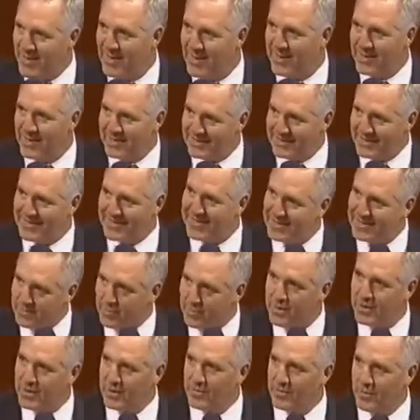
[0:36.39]
I guess, next
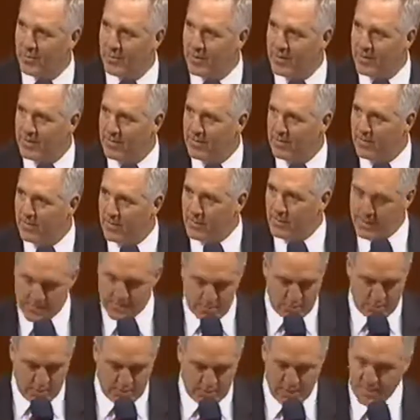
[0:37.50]
week when
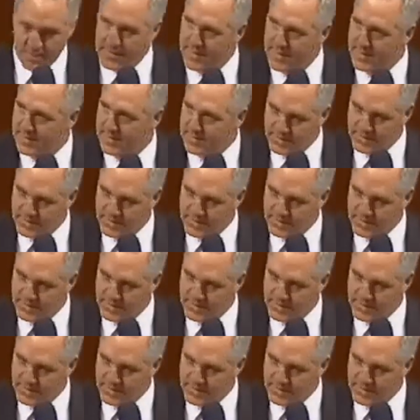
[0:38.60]
we meet